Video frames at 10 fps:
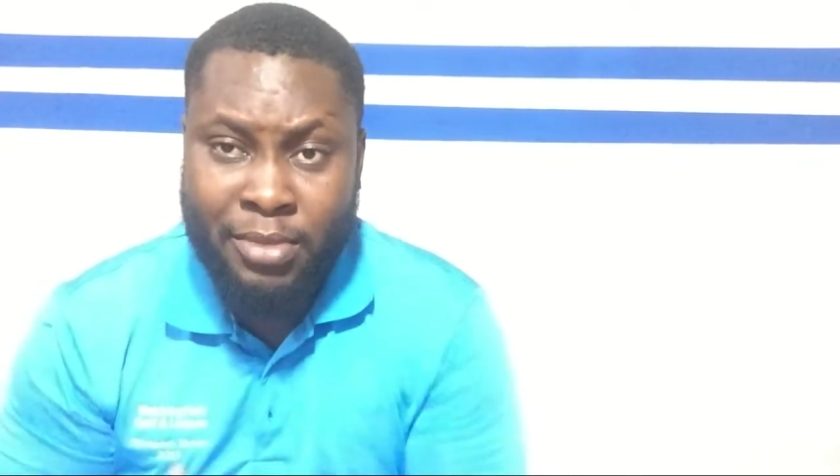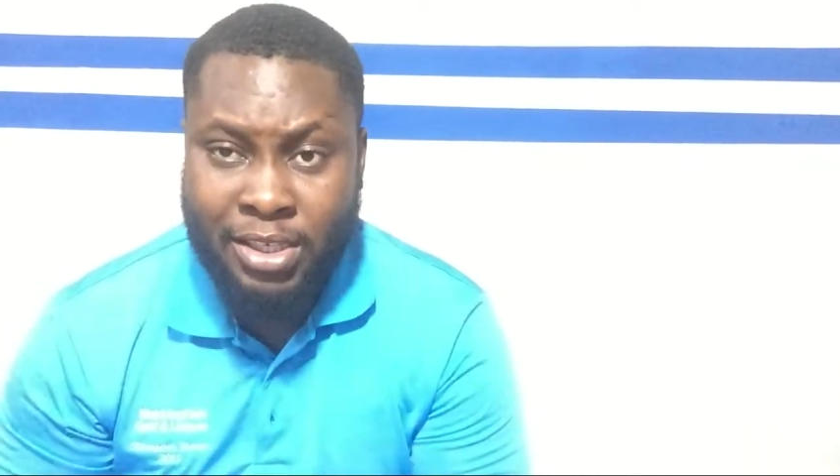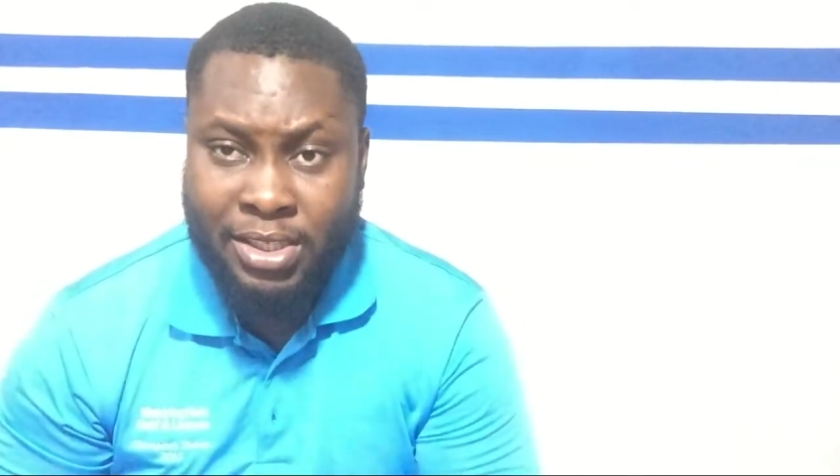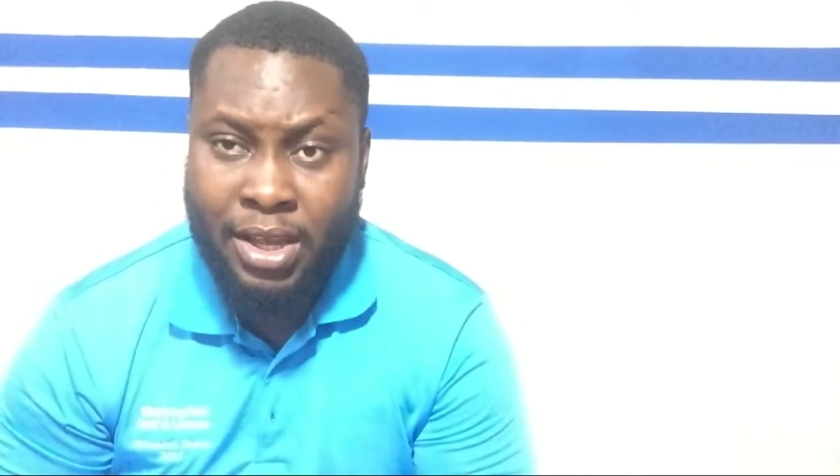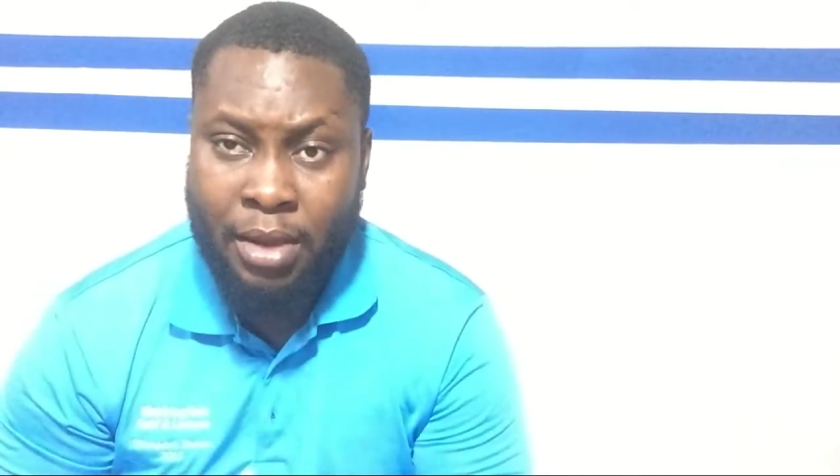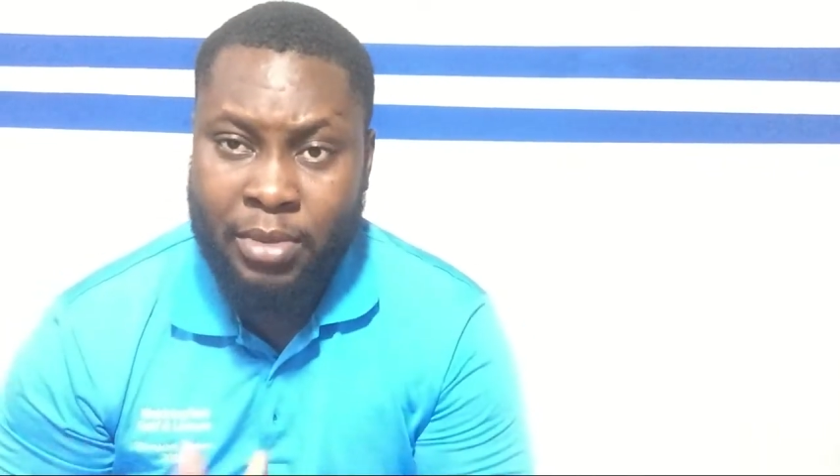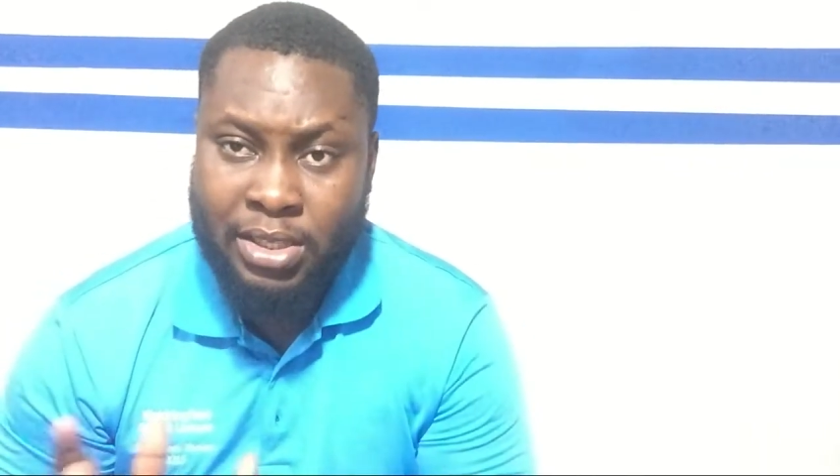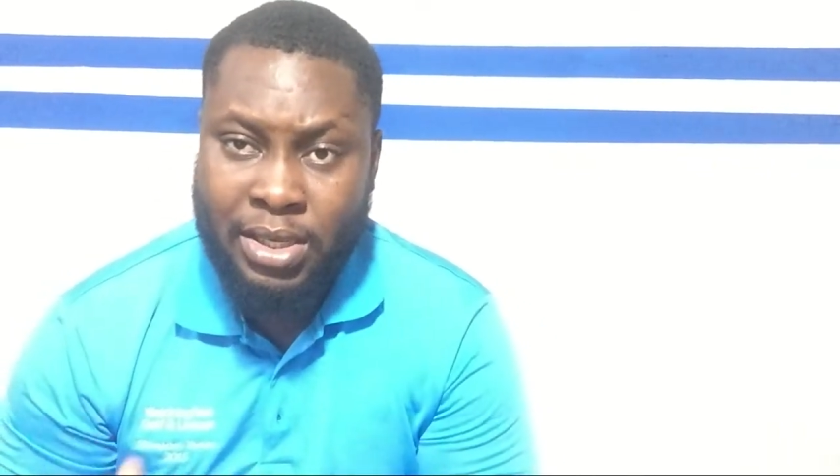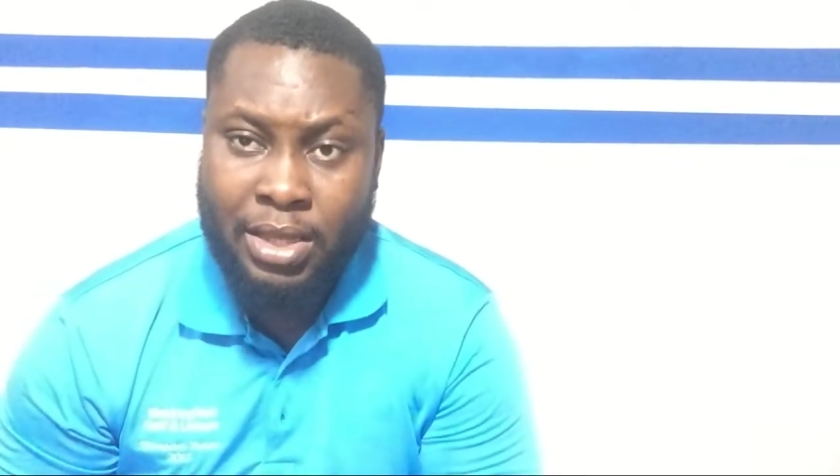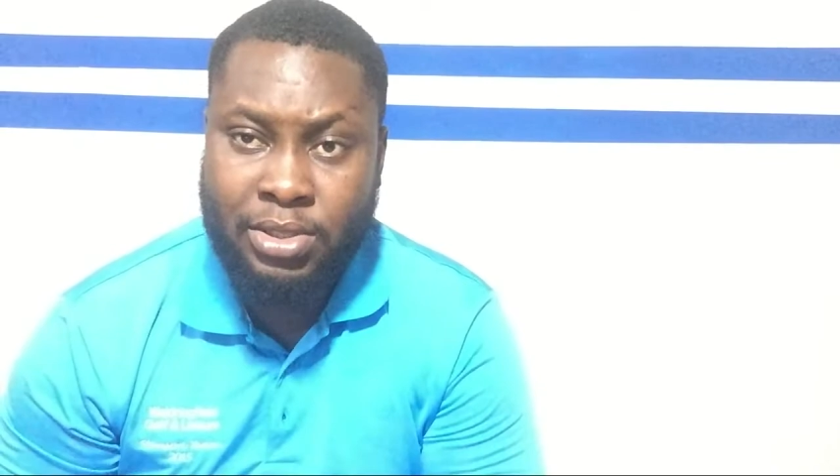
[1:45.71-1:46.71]
much time,
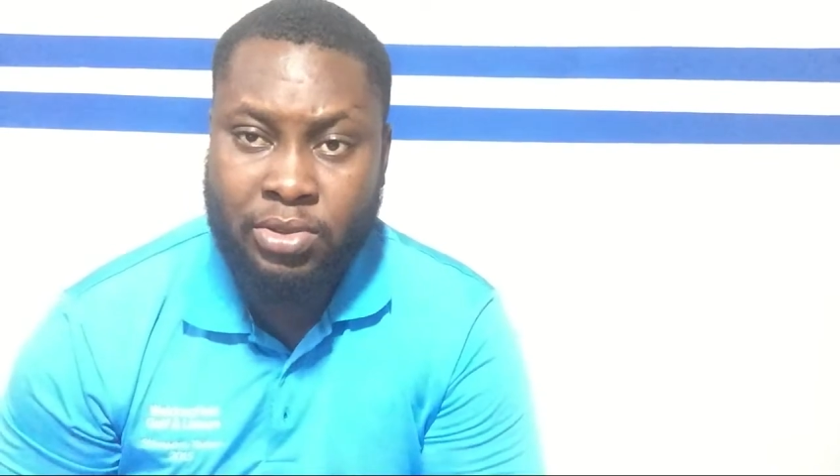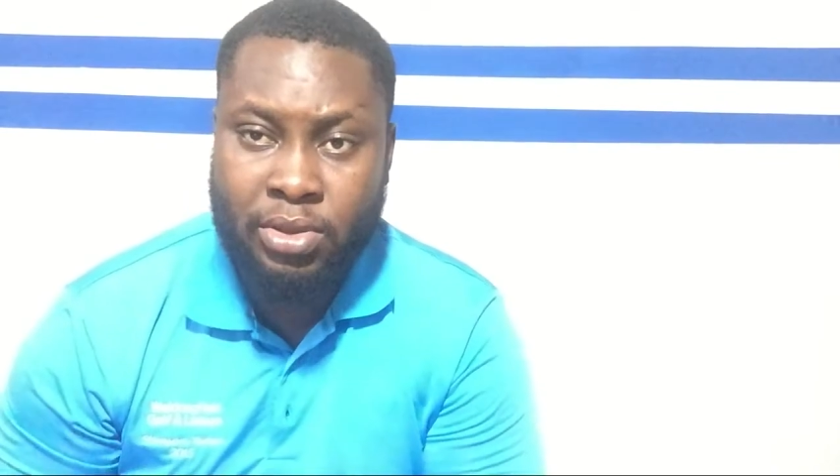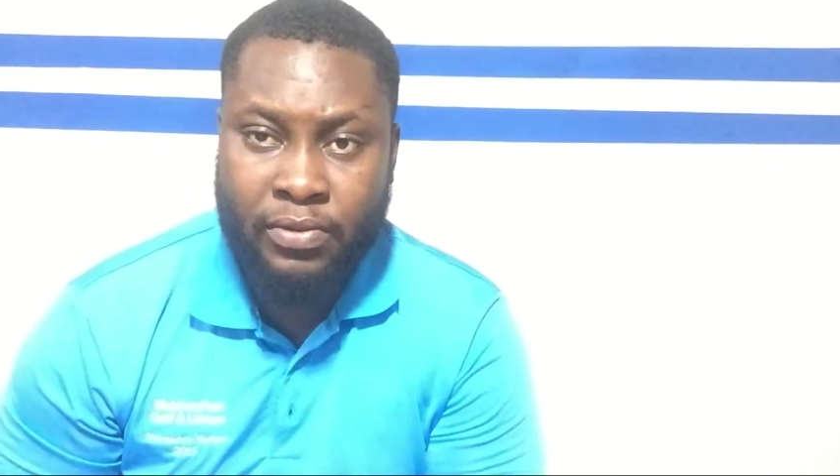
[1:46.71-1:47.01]
let's get into the